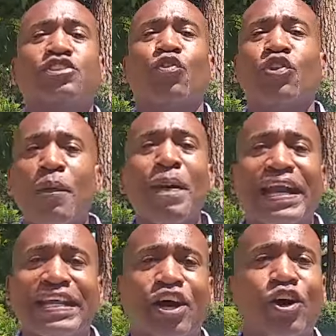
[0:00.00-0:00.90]
So
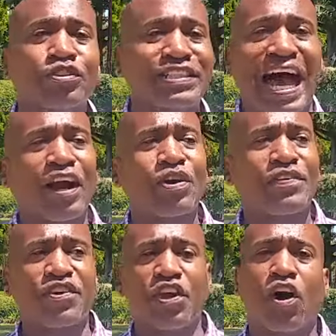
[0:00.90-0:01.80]
nobody knows, I
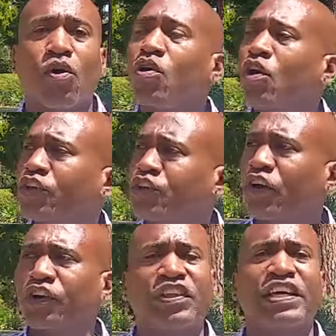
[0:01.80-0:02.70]
don't even know, you
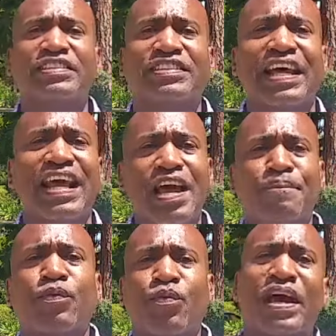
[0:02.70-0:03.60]
know, the things that
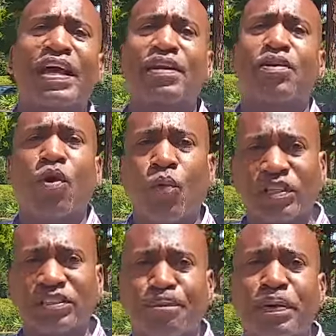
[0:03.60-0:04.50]
Amber Rayne
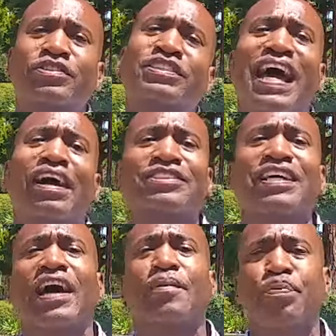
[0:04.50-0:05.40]
was a person
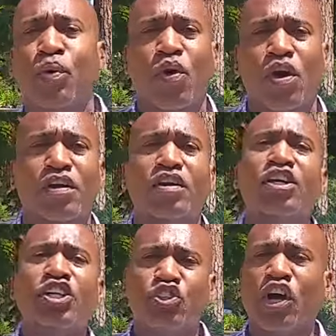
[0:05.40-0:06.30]
outside of porn.
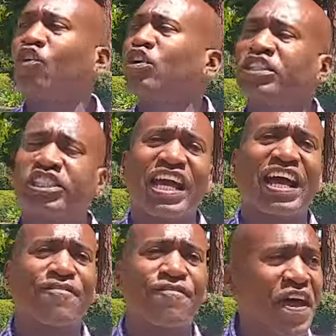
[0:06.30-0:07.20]
You know, she
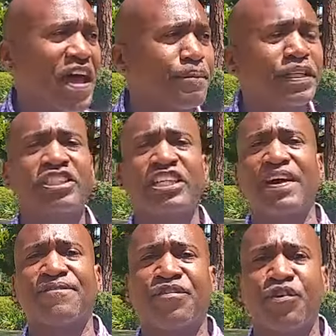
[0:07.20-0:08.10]
had a family, she
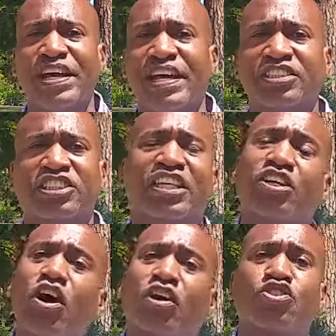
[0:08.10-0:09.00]
had friends, she
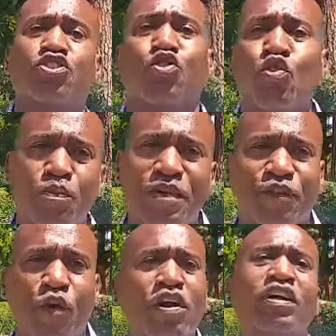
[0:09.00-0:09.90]
had gone to school
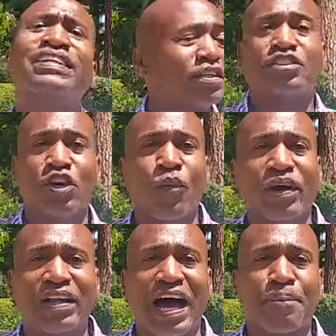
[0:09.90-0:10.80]
before. So
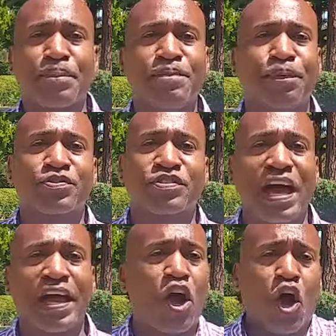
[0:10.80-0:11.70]
when a lot of people
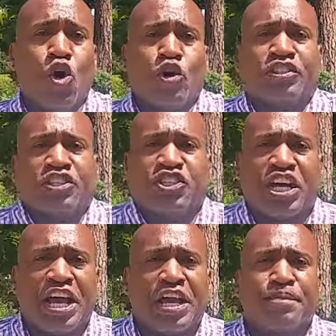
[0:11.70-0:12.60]
say, oh, it's a
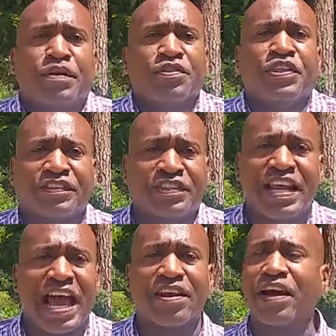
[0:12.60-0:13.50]
shame, this
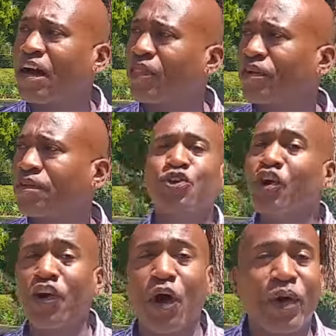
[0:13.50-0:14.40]
and that and the other, you
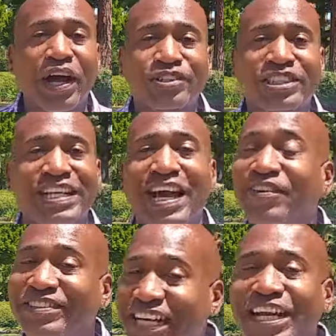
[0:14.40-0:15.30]
don't know what else she
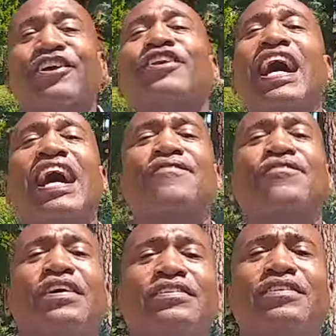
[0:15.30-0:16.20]
ever did in her life
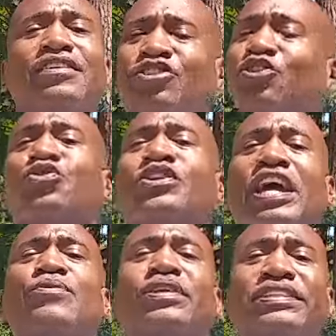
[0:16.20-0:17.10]
so you
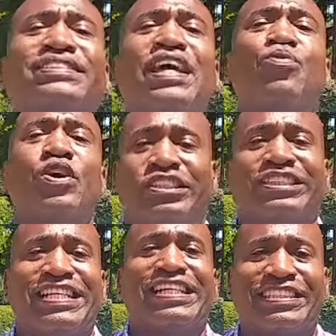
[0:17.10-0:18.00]
can't really say where
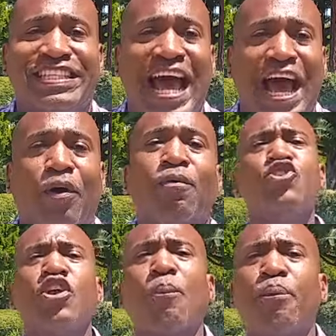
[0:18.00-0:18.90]
she is now.
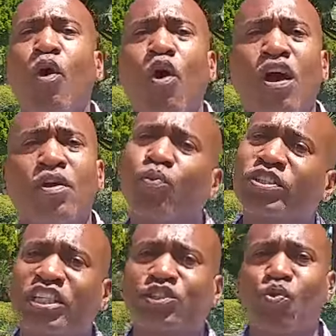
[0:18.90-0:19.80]
You know, porn
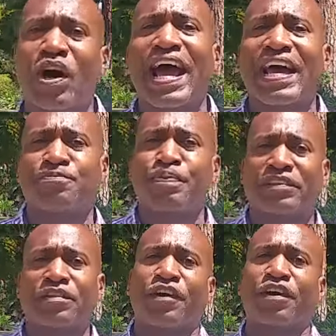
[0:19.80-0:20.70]
was just one
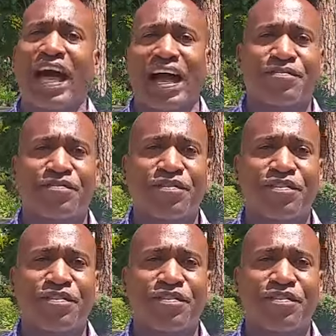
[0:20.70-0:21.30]
aspect of her life.